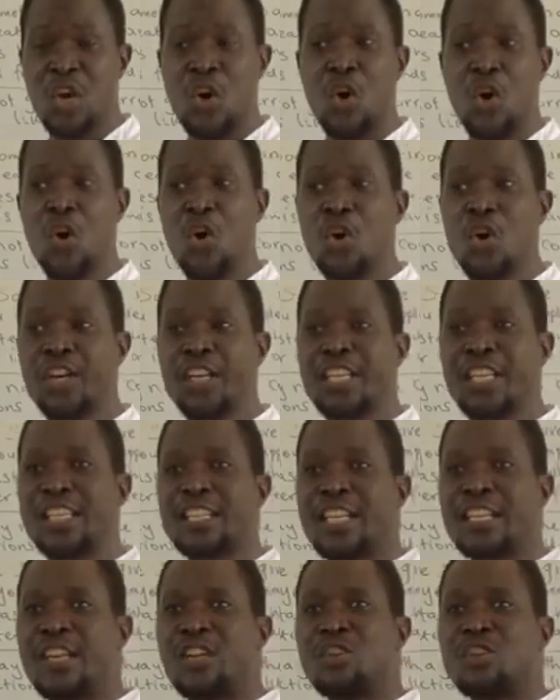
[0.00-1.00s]
or it
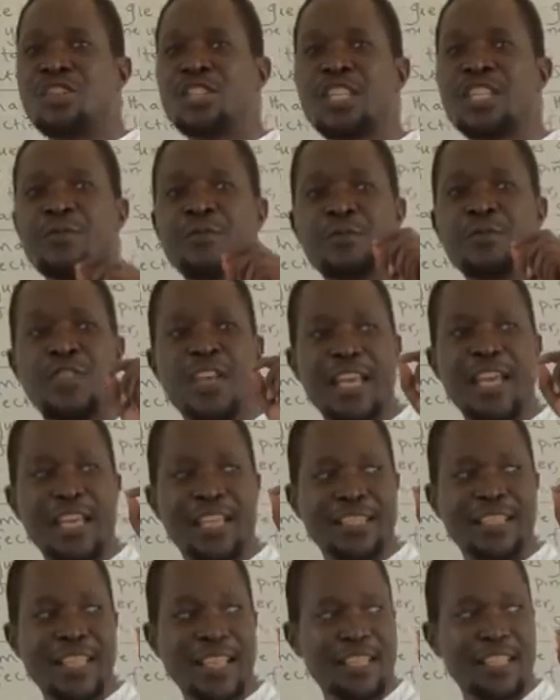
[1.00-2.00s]
cannot give you the
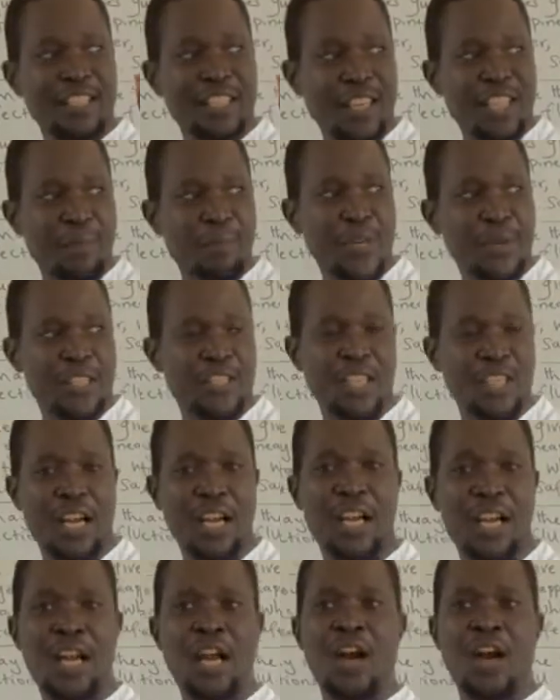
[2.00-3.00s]
exact
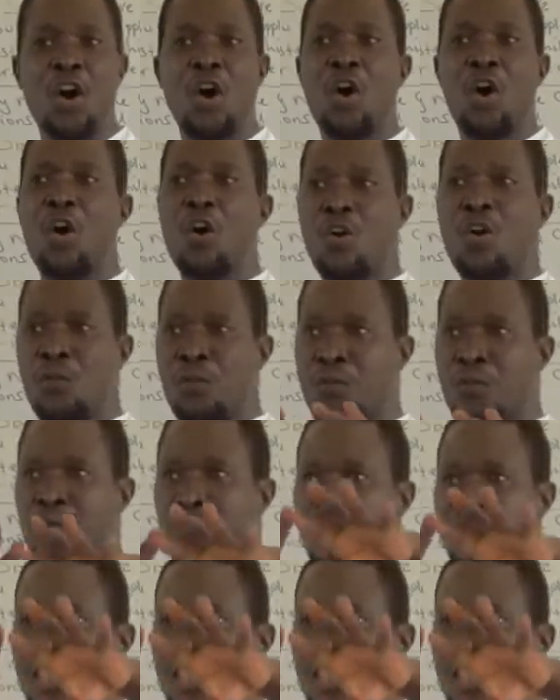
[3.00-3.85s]
temperature of the